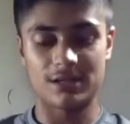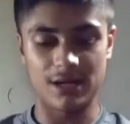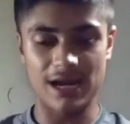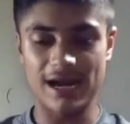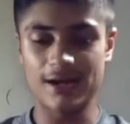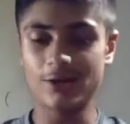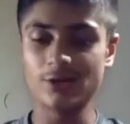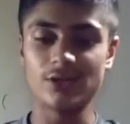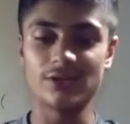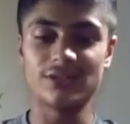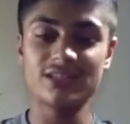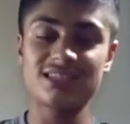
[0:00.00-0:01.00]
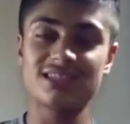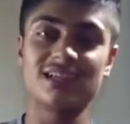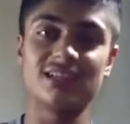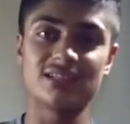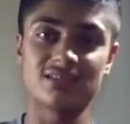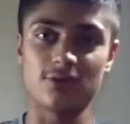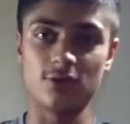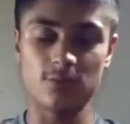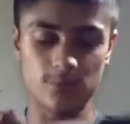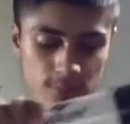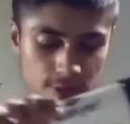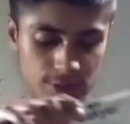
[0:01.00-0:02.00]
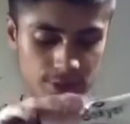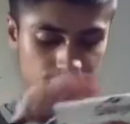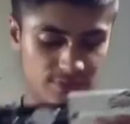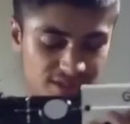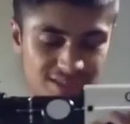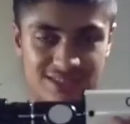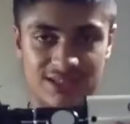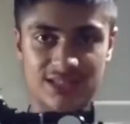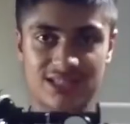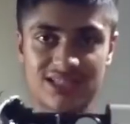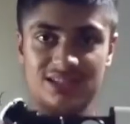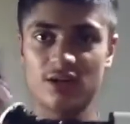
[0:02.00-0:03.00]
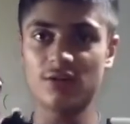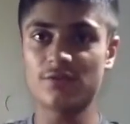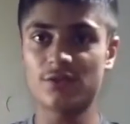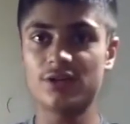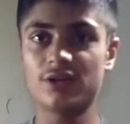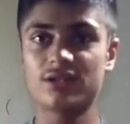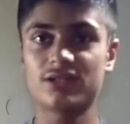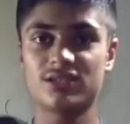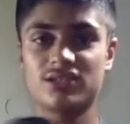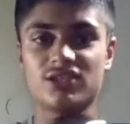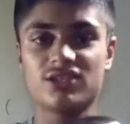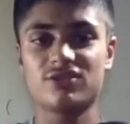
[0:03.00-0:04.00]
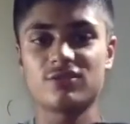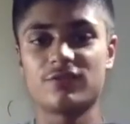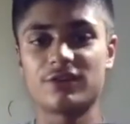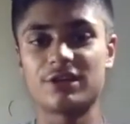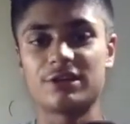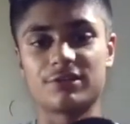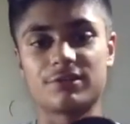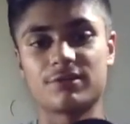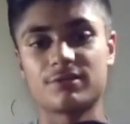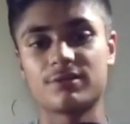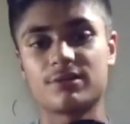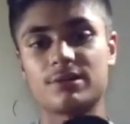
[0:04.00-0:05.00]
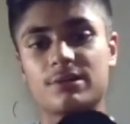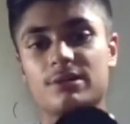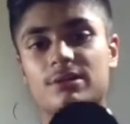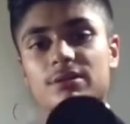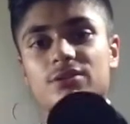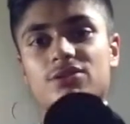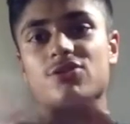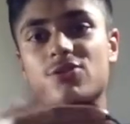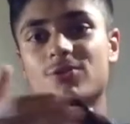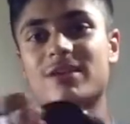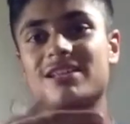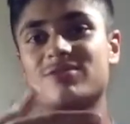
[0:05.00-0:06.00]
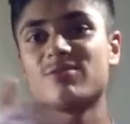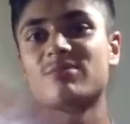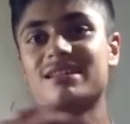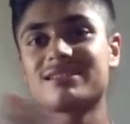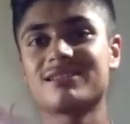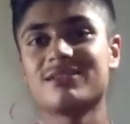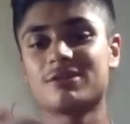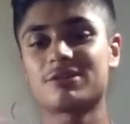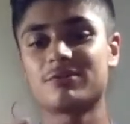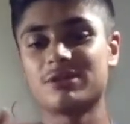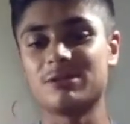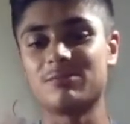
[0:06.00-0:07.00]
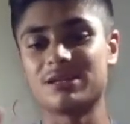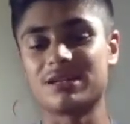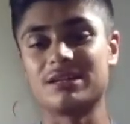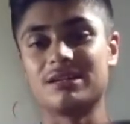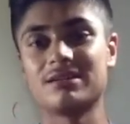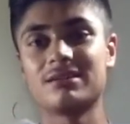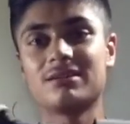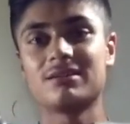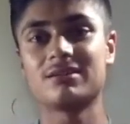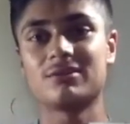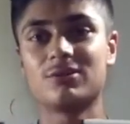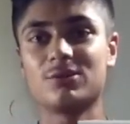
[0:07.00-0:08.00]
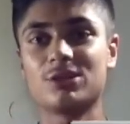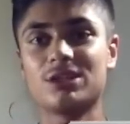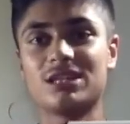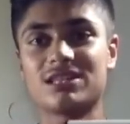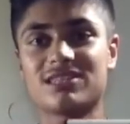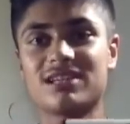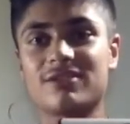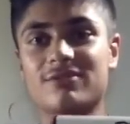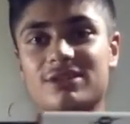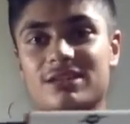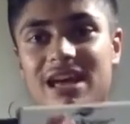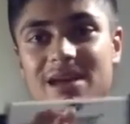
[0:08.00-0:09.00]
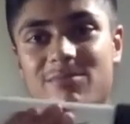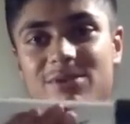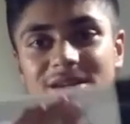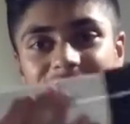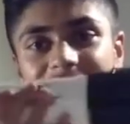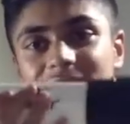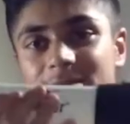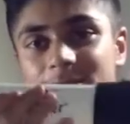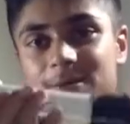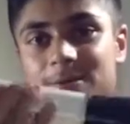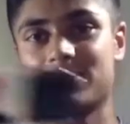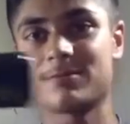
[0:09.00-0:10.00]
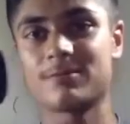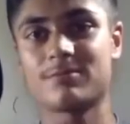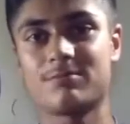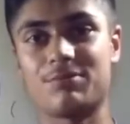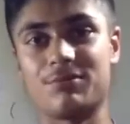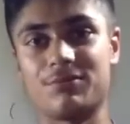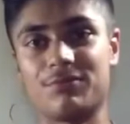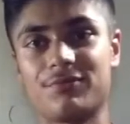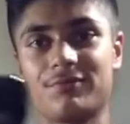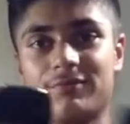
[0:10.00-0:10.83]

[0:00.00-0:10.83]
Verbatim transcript: Now this telescope uses this cover just over here, so that's what makes it look really big, only it's not really that big. Poof.